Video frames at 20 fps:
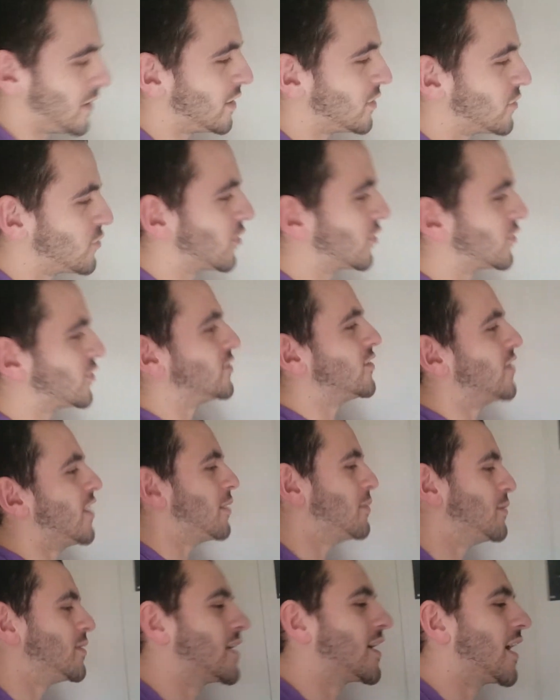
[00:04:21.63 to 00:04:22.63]
nice first
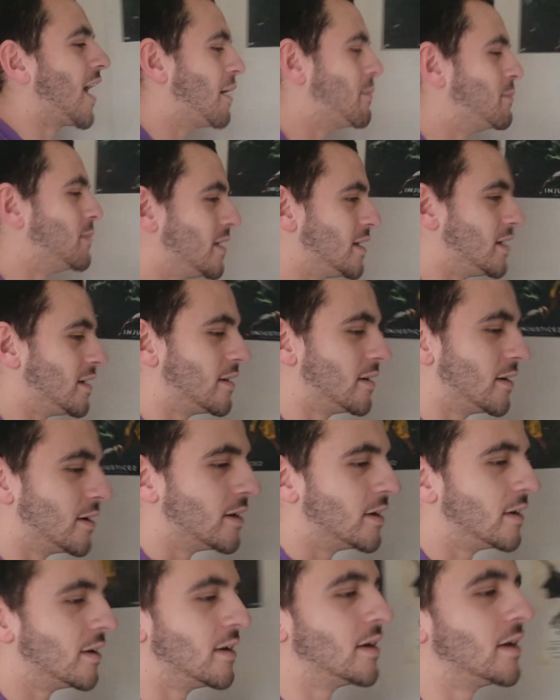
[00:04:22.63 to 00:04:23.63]
attempt. It got me
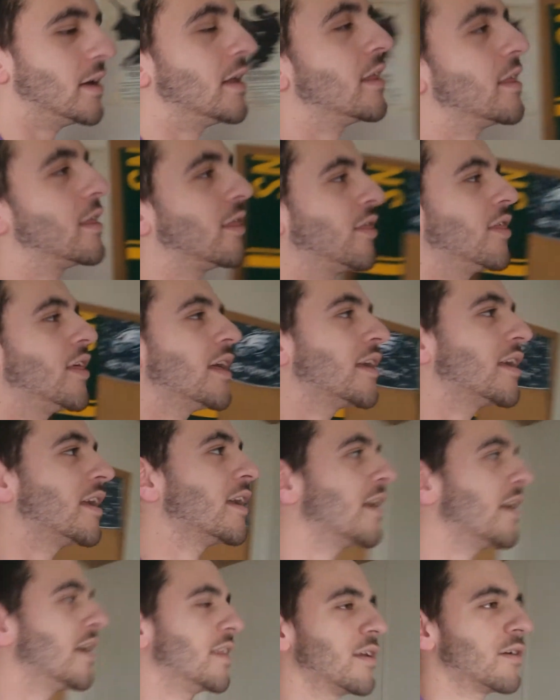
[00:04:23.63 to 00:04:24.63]

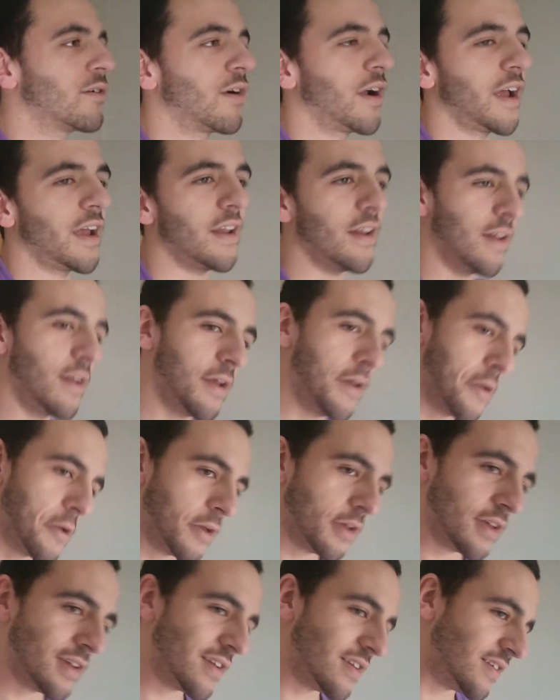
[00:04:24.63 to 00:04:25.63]
thinking in the right
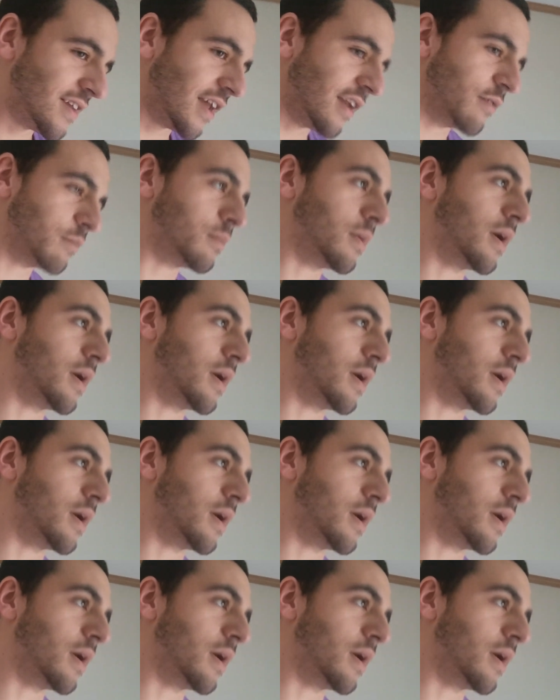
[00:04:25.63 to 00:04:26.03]
state of